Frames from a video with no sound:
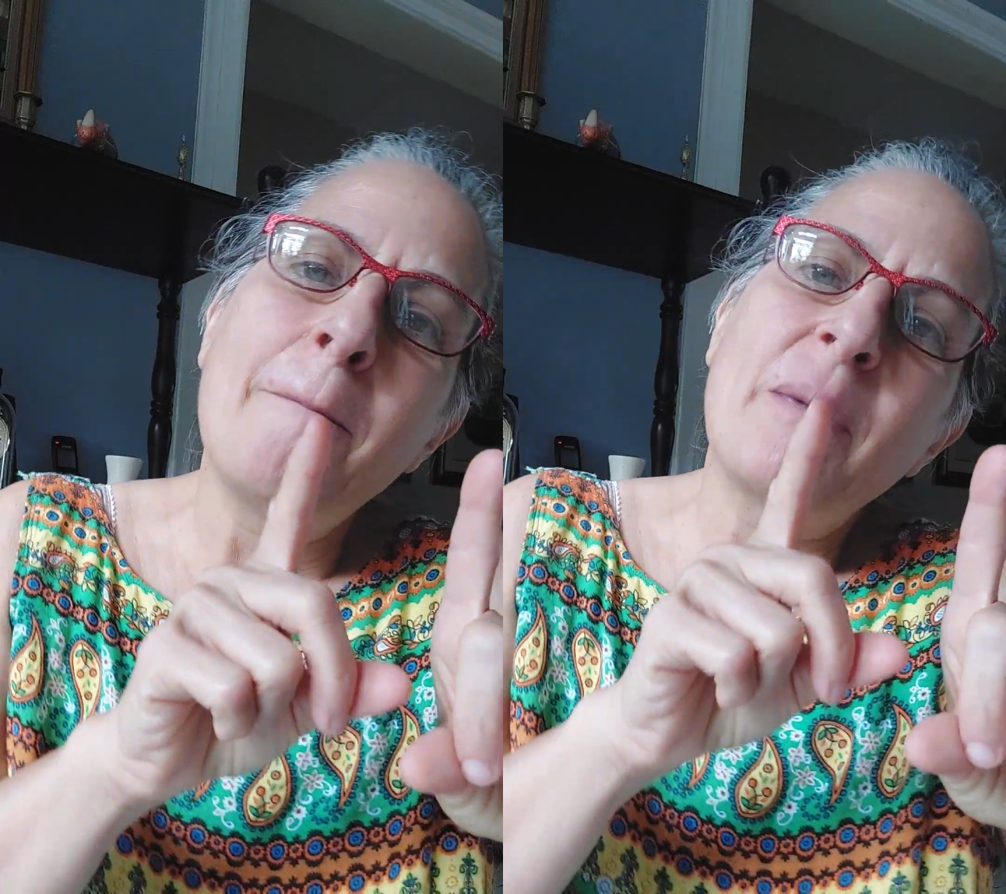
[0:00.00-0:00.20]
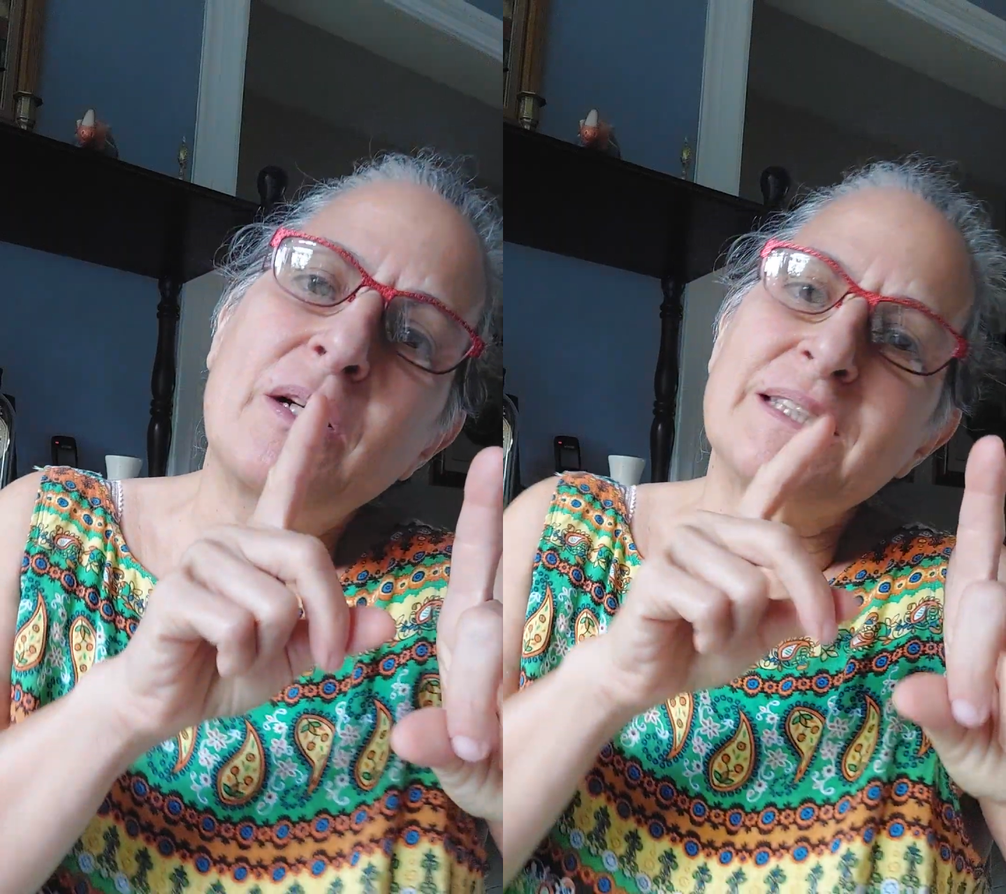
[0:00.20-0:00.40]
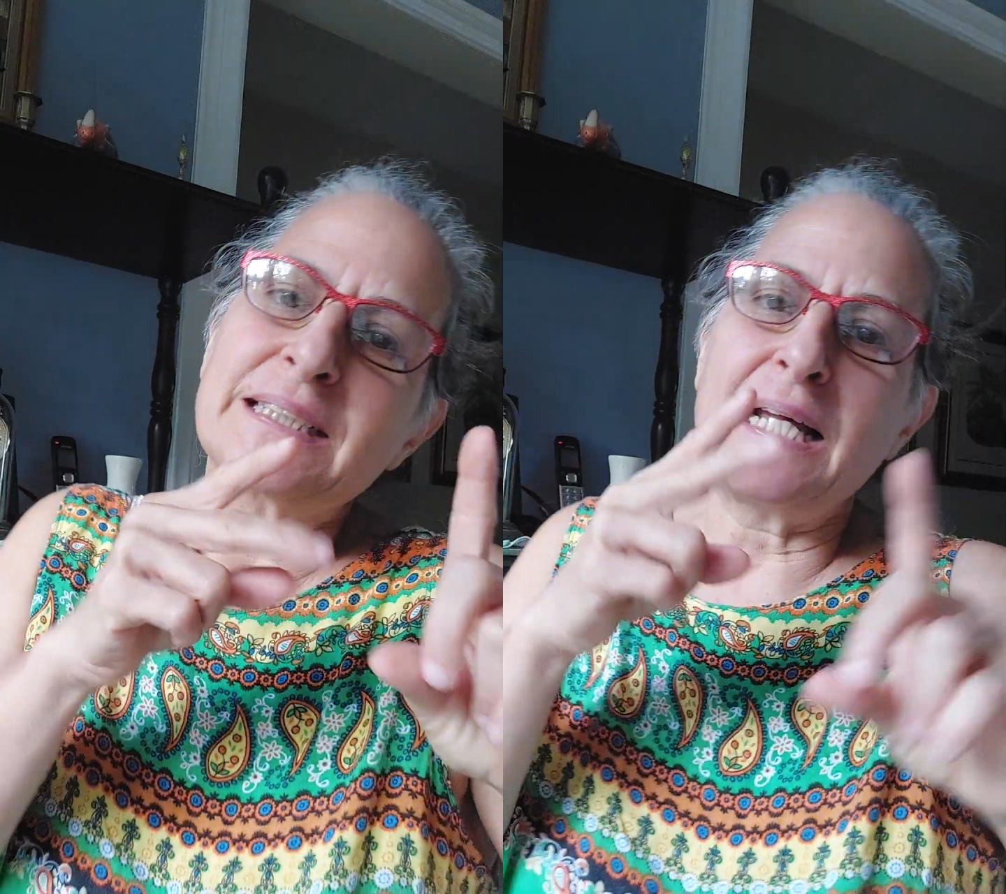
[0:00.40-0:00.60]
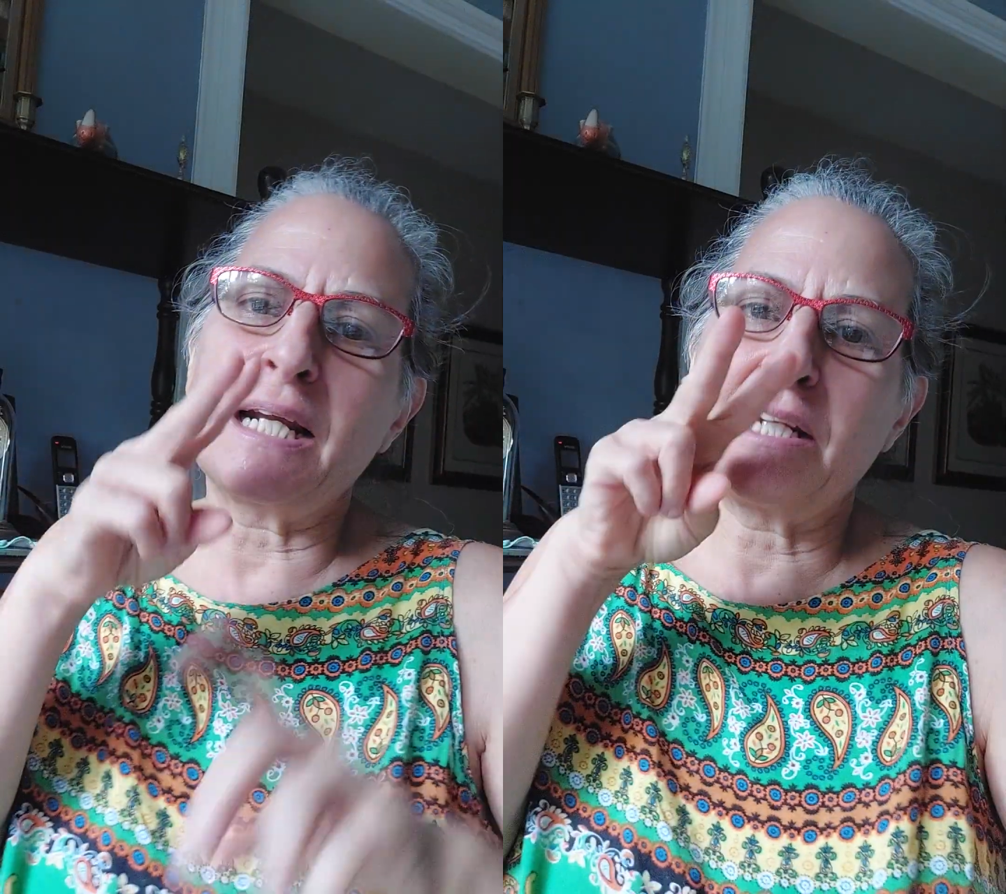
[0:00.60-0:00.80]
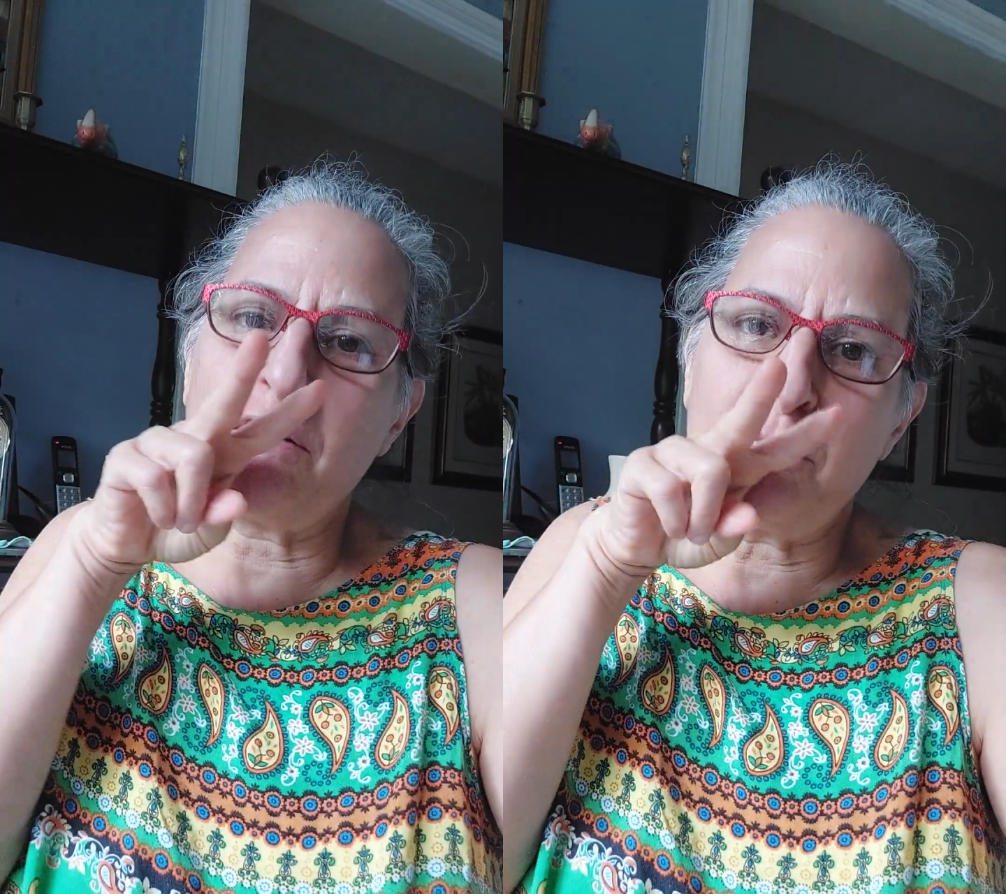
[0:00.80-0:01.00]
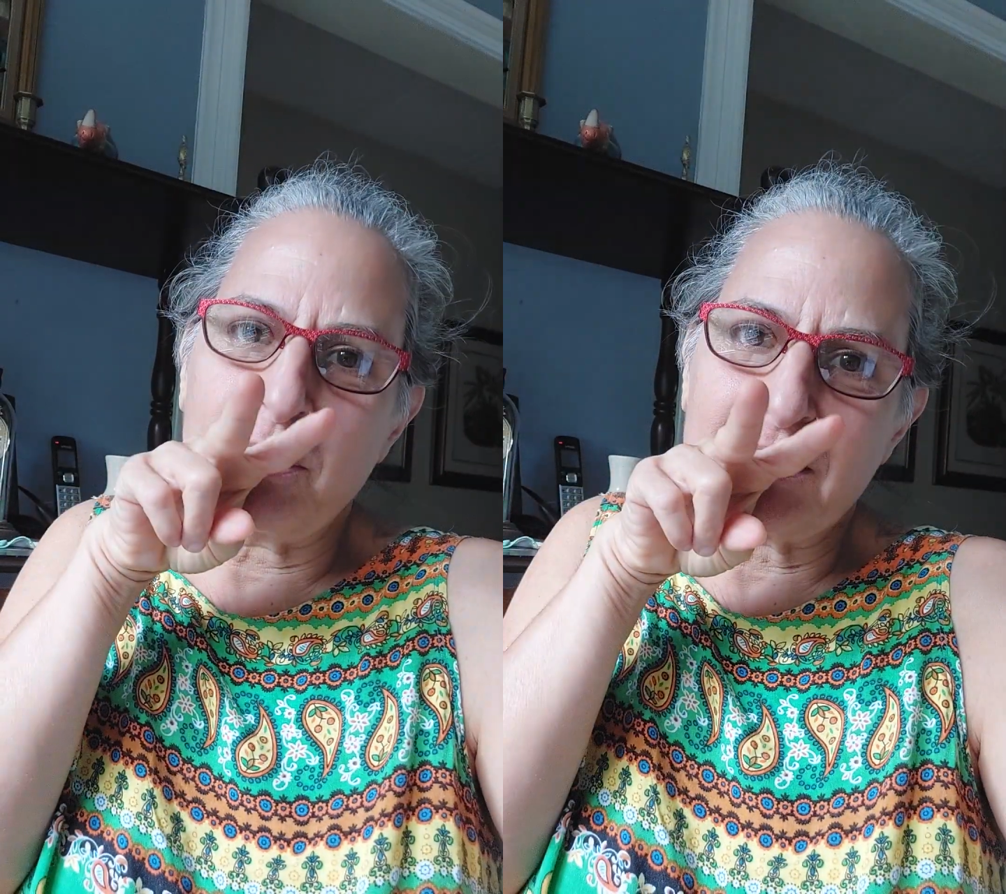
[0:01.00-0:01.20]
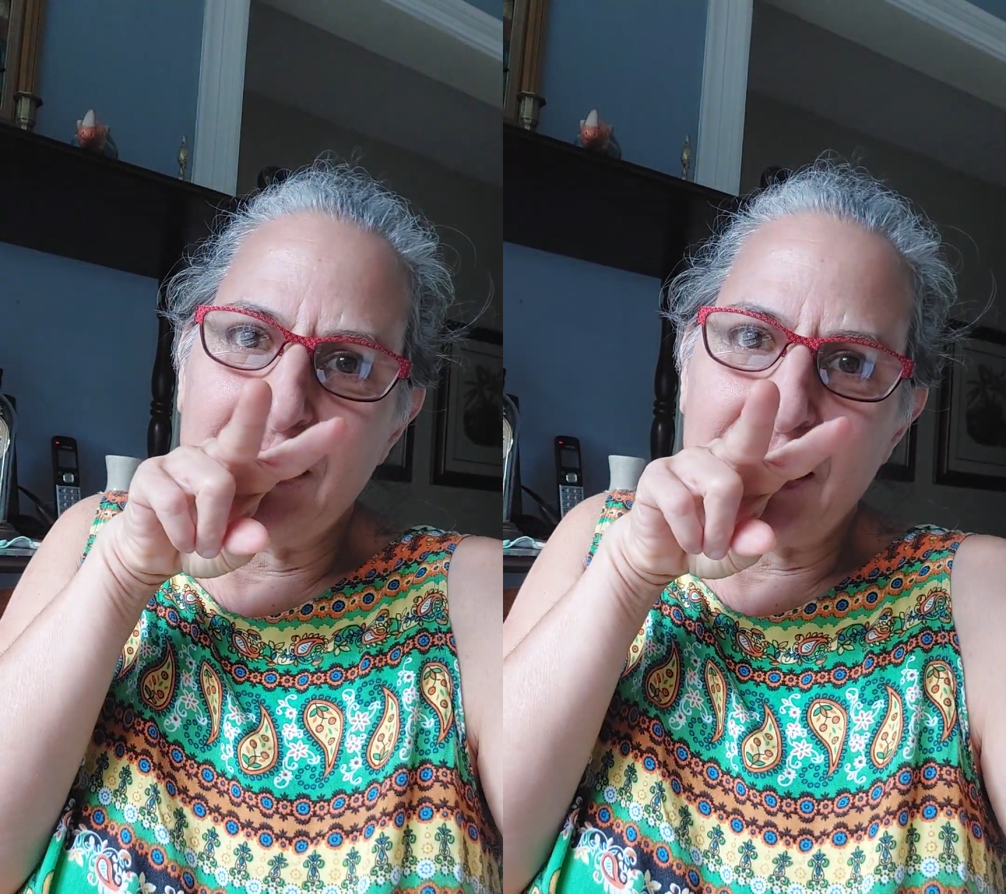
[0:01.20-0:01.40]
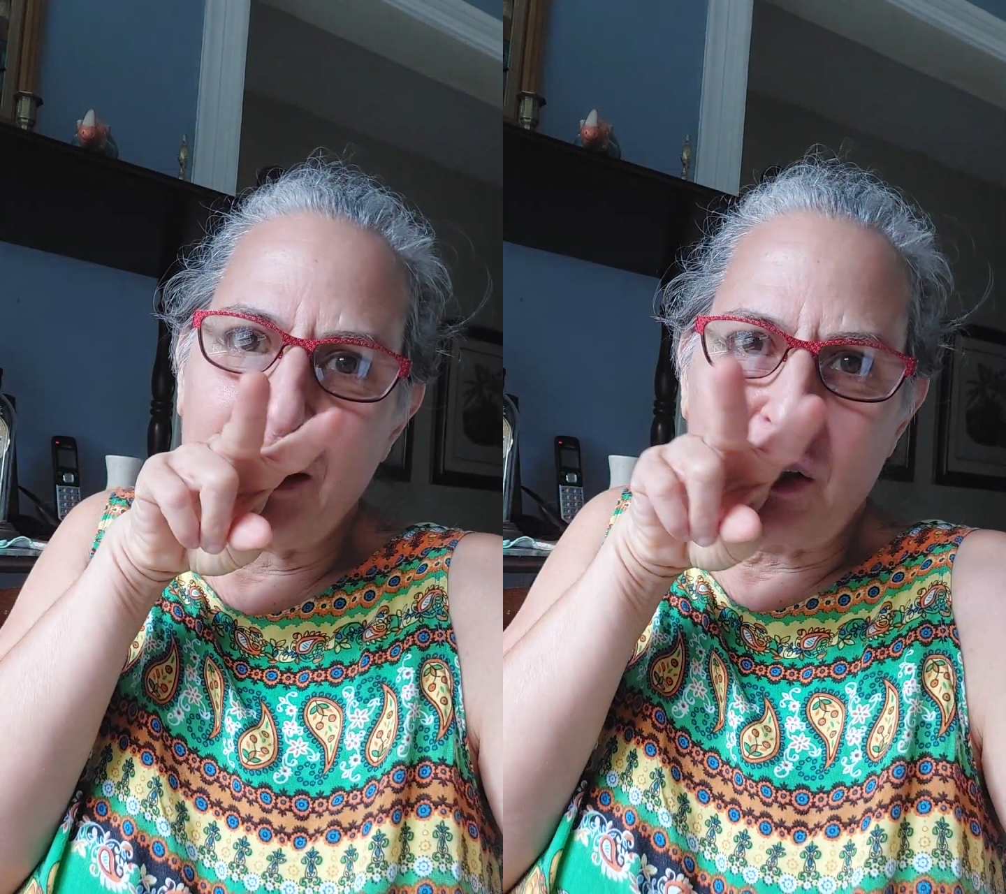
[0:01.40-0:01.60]
because then a deaf
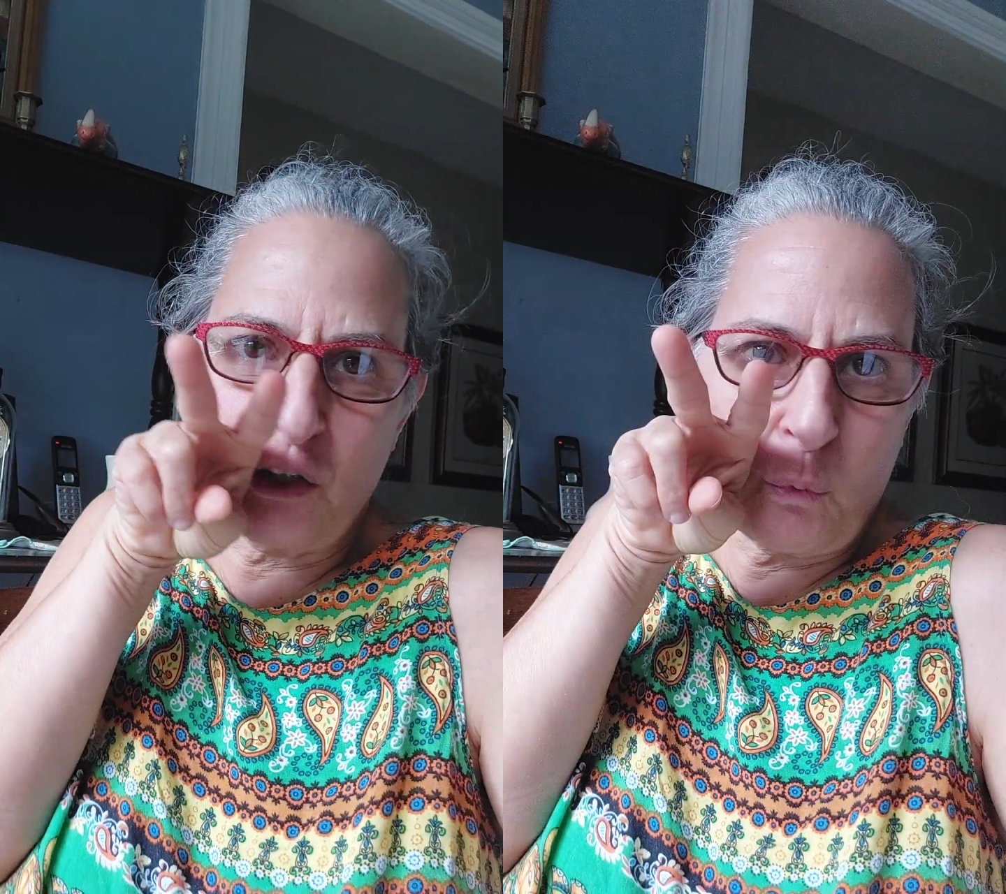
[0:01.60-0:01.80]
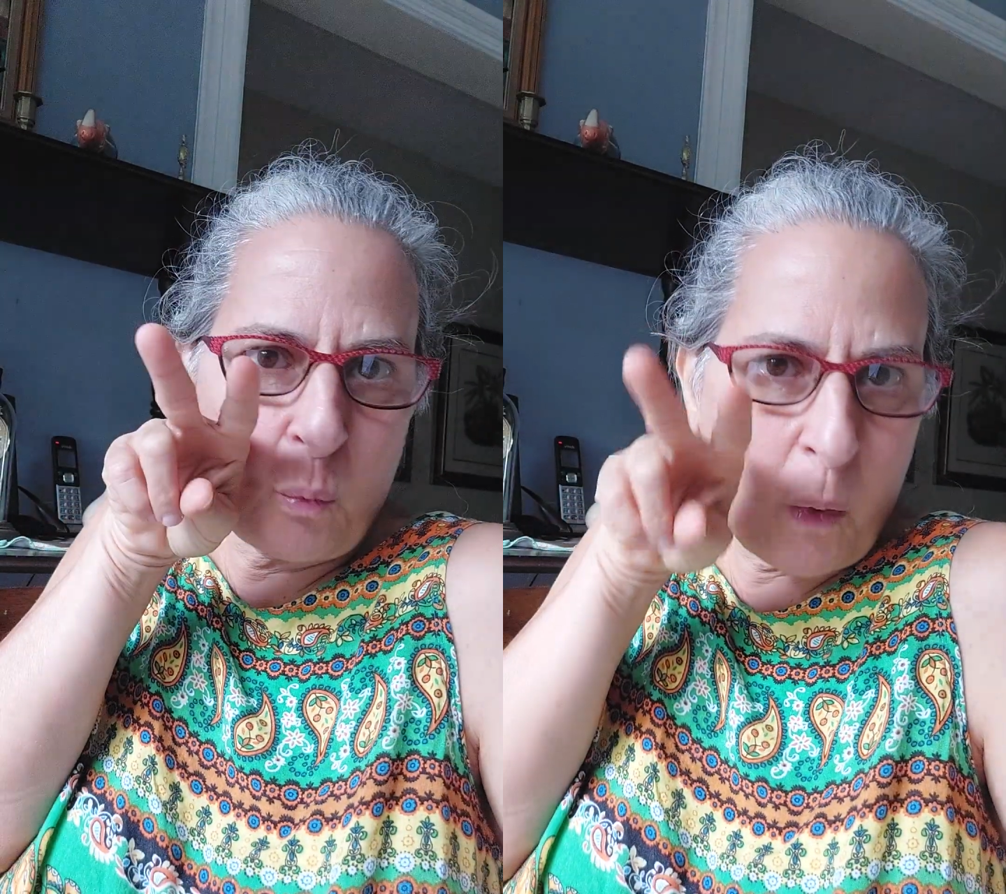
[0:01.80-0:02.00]
person can